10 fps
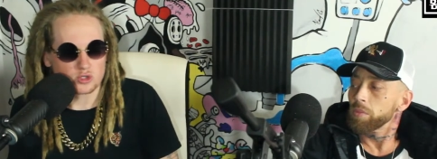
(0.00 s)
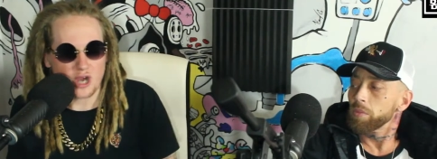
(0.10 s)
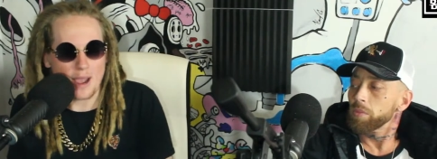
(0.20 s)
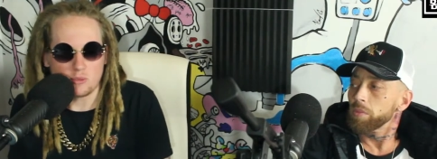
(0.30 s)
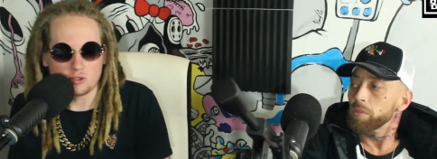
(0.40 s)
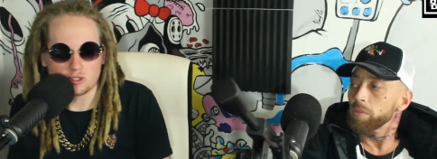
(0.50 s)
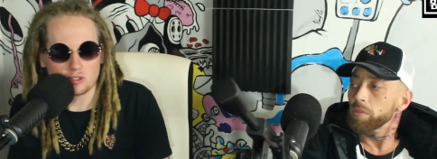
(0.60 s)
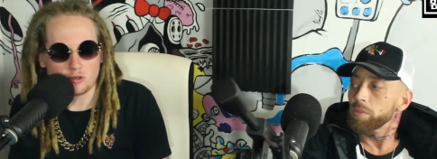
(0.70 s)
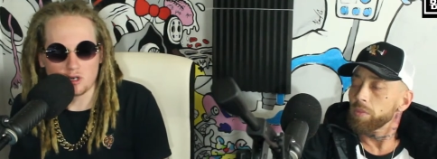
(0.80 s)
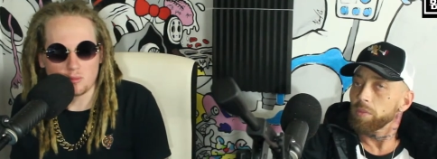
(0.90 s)
Speaker 1: on trap
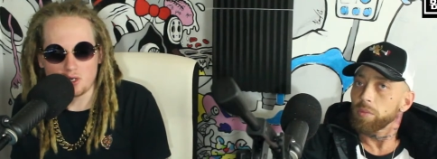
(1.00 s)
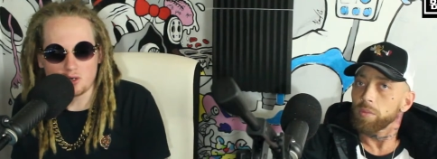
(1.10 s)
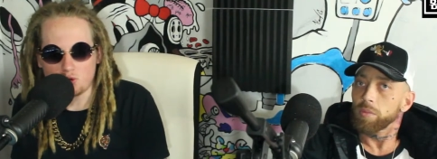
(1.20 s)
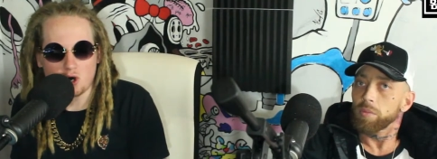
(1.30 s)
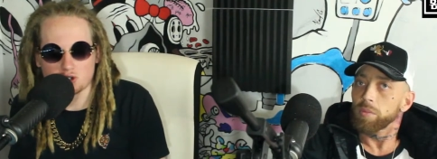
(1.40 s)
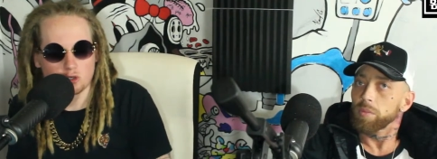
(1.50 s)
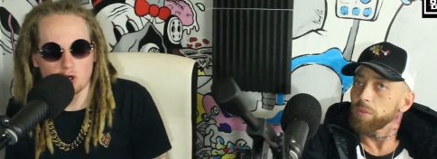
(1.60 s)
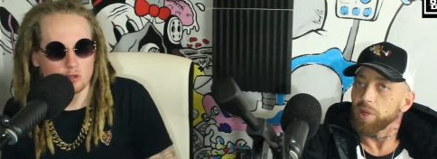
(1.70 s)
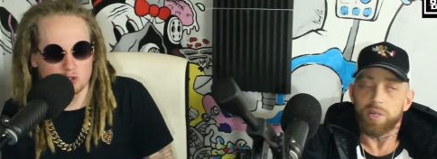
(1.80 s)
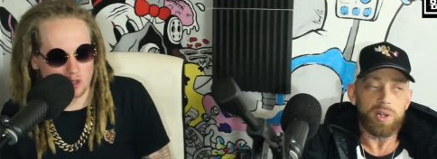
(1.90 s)
music, you know what I mean? And we all
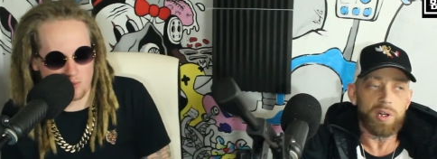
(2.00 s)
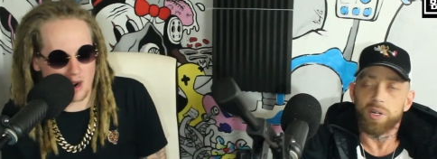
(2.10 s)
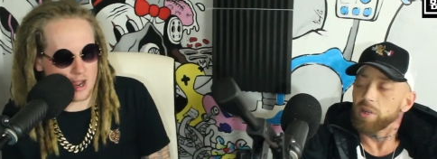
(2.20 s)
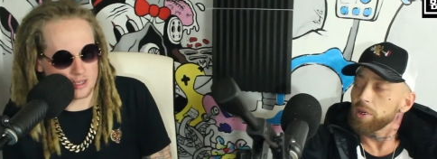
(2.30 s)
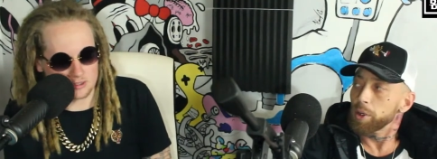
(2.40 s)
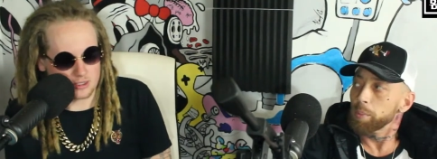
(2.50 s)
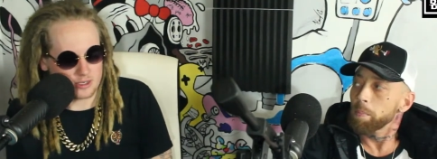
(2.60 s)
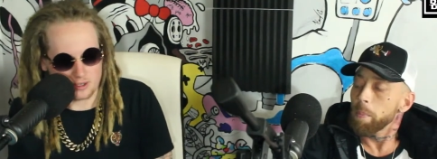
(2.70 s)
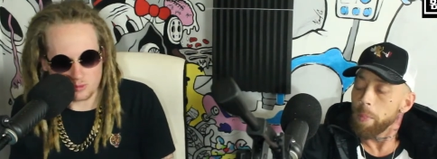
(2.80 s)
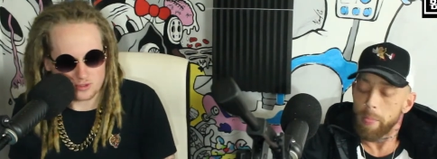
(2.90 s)
started losing our minds and
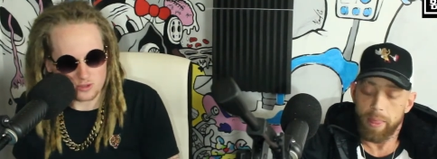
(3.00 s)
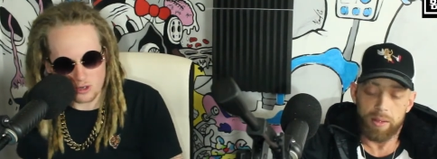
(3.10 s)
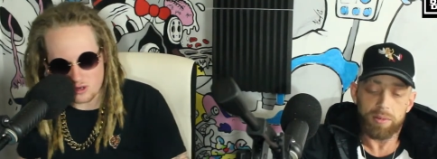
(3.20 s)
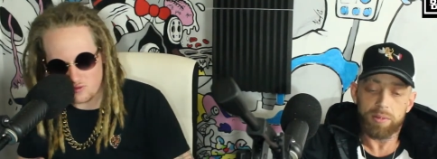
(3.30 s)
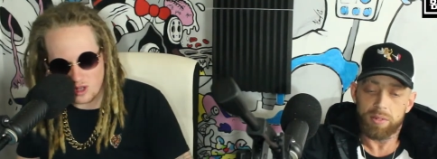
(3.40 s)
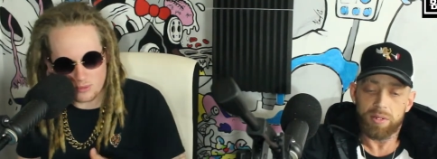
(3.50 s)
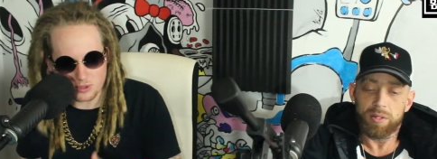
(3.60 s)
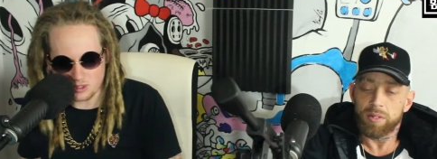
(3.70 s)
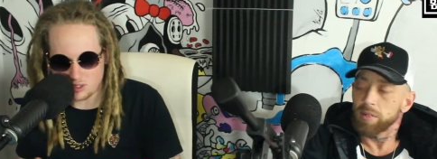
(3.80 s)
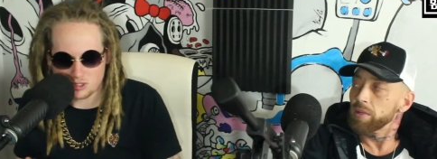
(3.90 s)
like we started
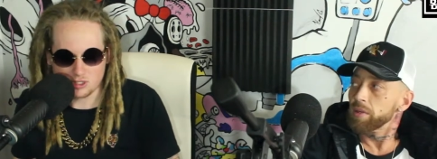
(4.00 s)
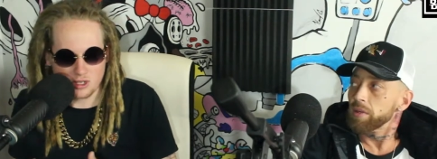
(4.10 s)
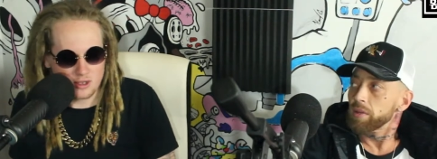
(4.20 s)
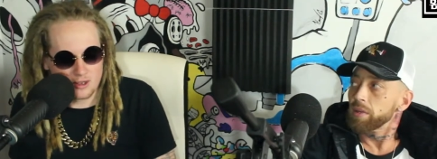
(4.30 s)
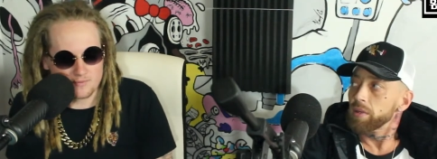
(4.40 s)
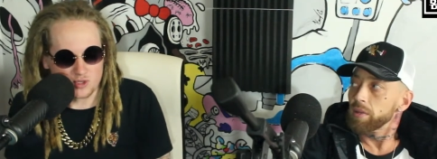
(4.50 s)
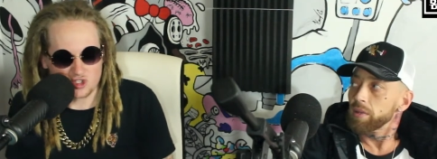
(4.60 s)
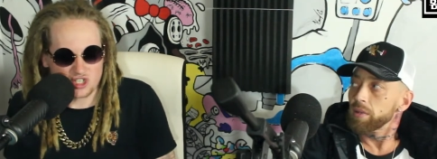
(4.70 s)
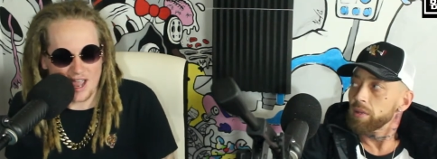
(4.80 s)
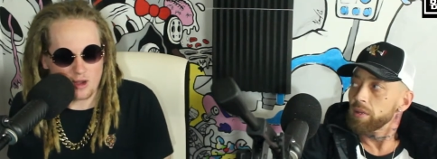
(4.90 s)
developing this
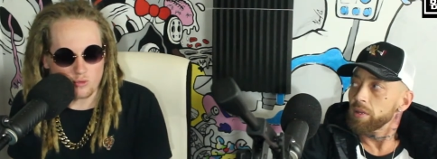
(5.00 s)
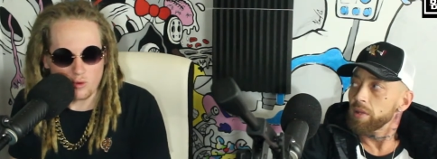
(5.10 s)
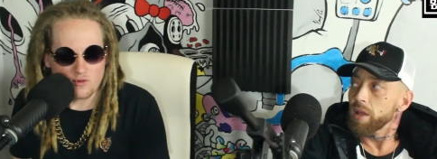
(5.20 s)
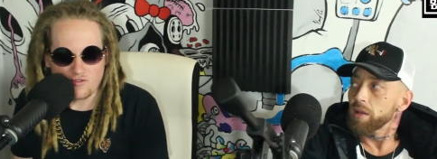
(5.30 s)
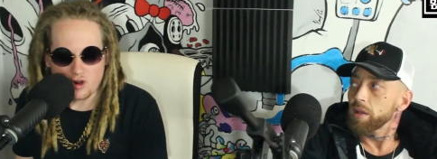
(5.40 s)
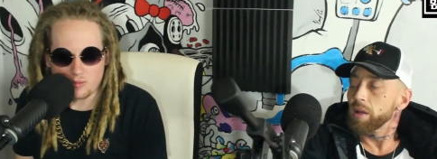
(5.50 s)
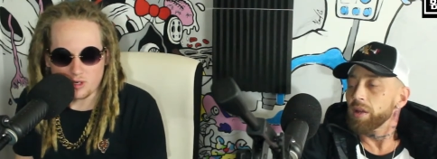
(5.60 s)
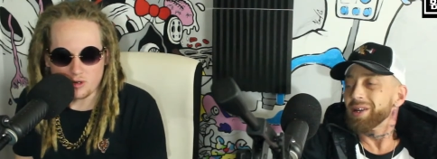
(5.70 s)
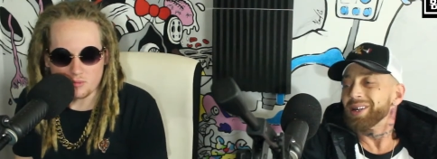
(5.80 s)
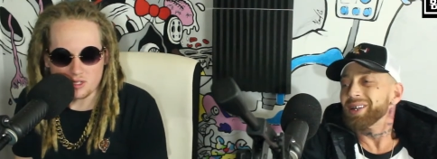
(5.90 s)
sound where we're from,
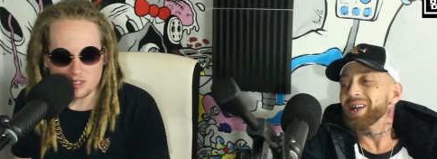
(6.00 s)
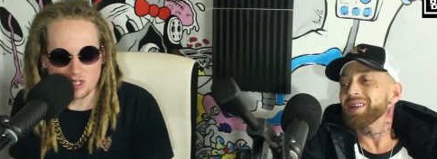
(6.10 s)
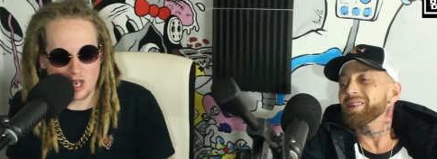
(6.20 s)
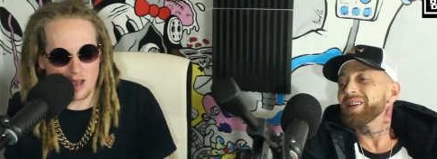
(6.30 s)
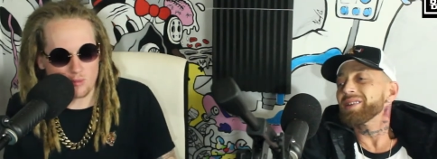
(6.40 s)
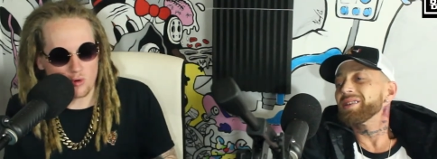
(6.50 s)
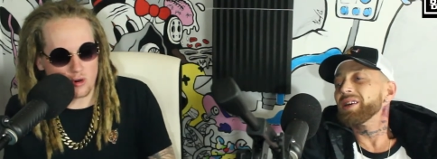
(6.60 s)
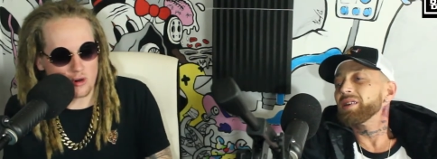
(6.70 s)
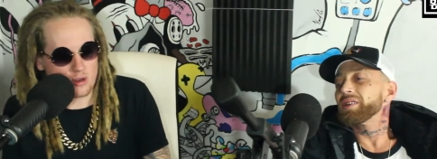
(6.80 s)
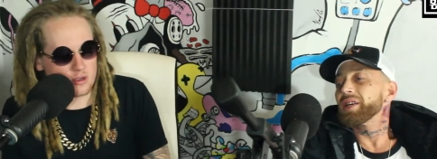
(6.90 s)
you know what I
Speaker 2: mean? That's a lot that's more.
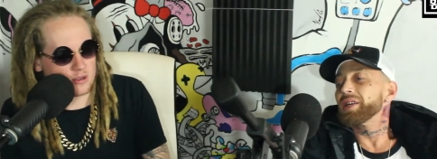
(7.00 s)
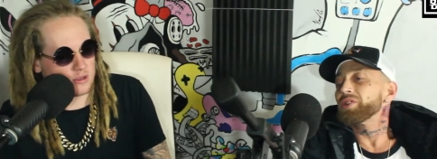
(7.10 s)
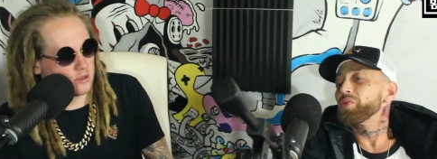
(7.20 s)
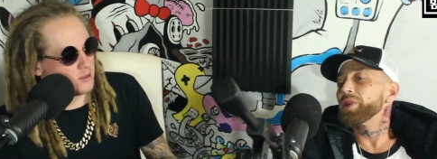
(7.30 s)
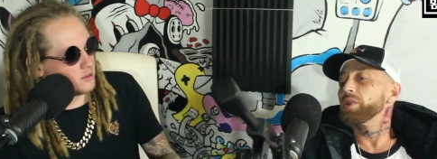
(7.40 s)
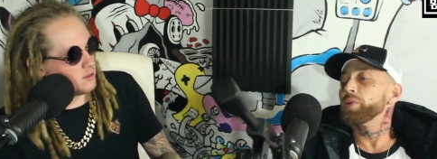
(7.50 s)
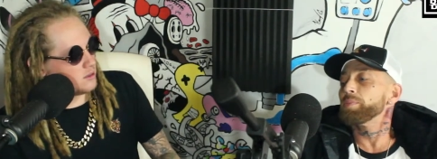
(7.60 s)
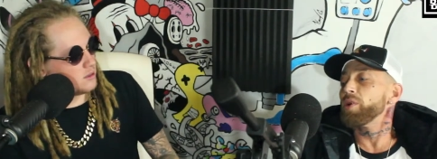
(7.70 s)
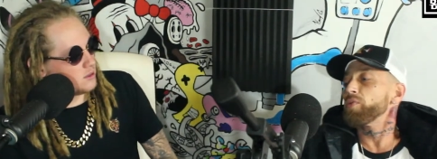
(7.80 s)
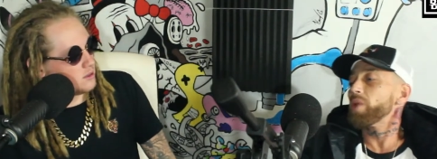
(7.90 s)
That's another thing too.
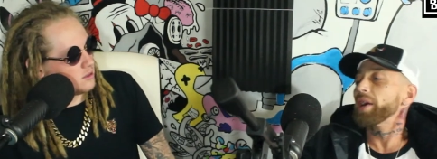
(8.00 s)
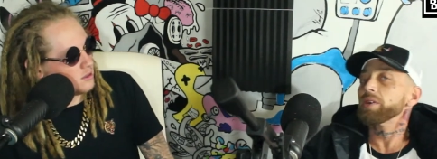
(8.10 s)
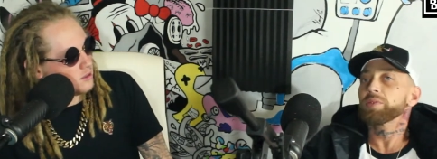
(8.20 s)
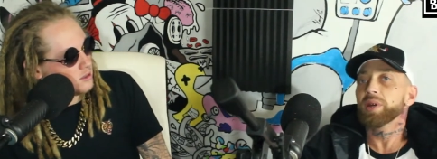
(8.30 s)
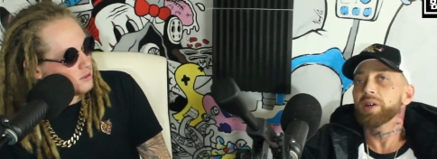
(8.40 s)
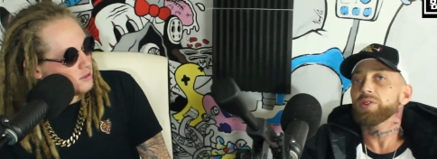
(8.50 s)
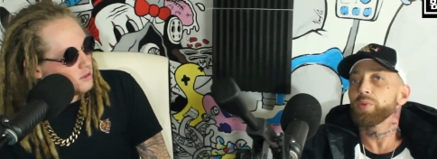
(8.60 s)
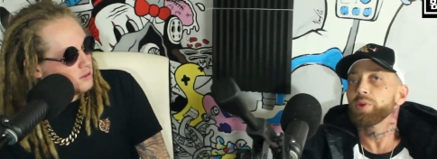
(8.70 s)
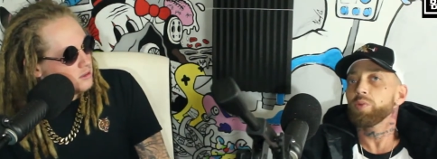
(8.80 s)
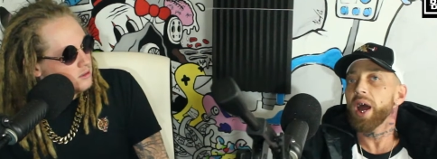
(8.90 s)
We both writers, man.
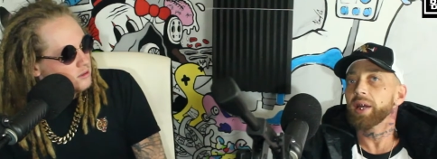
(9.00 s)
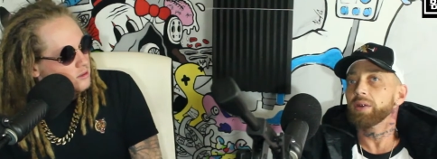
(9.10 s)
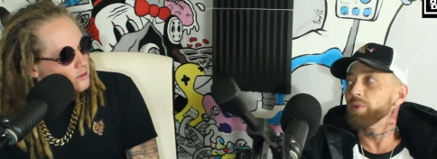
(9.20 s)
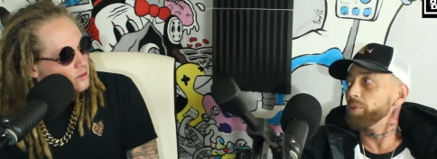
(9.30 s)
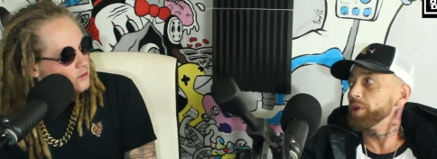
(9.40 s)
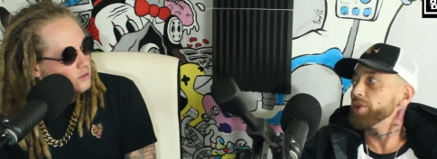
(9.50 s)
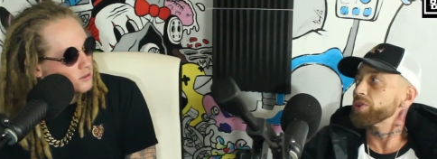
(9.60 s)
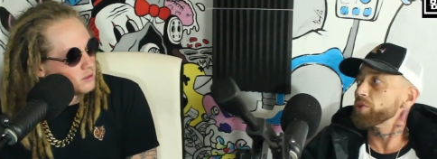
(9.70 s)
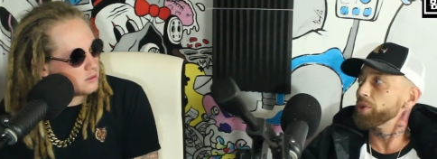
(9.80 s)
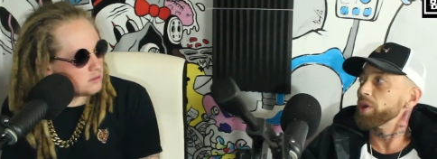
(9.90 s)
So we write when we're in
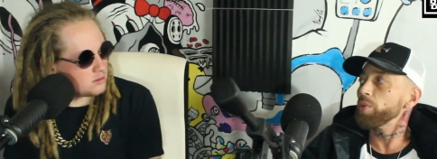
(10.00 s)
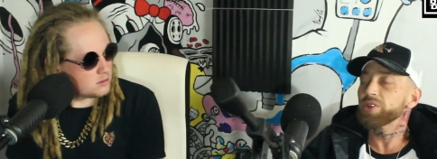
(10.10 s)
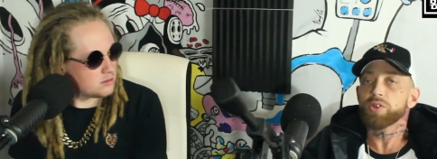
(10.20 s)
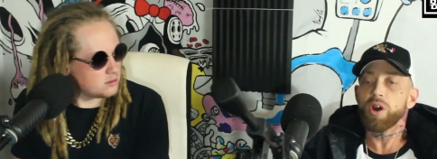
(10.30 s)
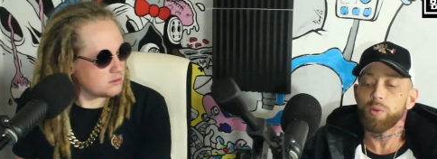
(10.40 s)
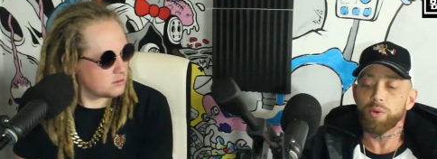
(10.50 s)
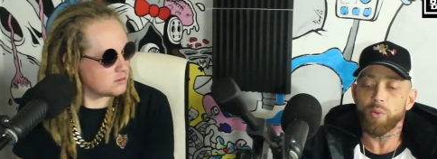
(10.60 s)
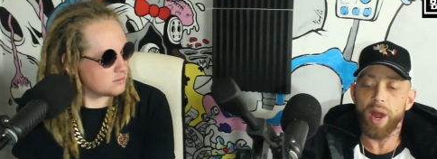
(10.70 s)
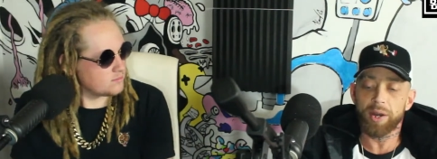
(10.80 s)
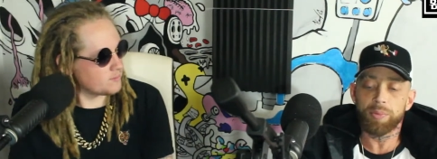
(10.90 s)
the studio. We start with
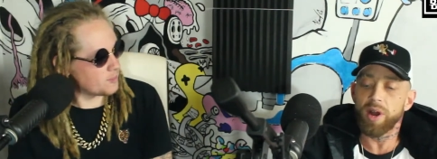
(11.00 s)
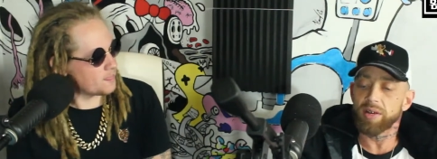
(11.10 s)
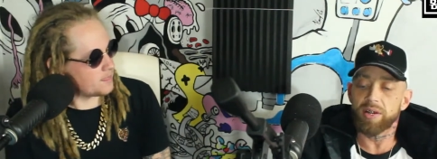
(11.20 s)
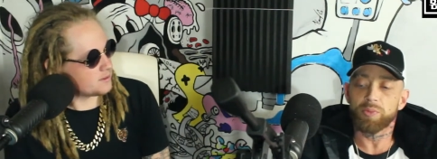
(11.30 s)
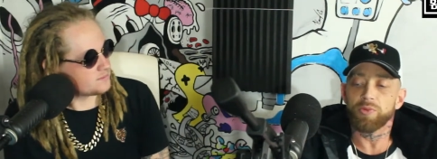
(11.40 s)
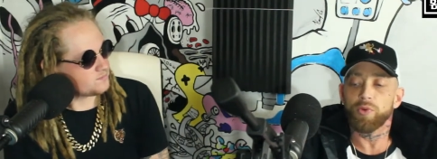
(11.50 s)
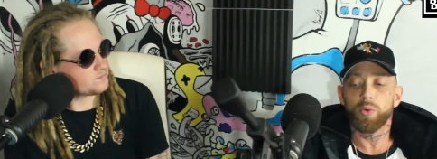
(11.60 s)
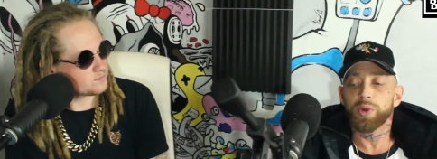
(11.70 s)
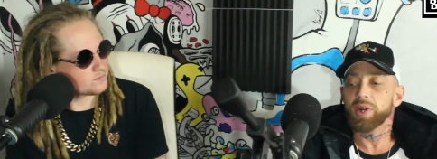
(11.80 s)
a writing process before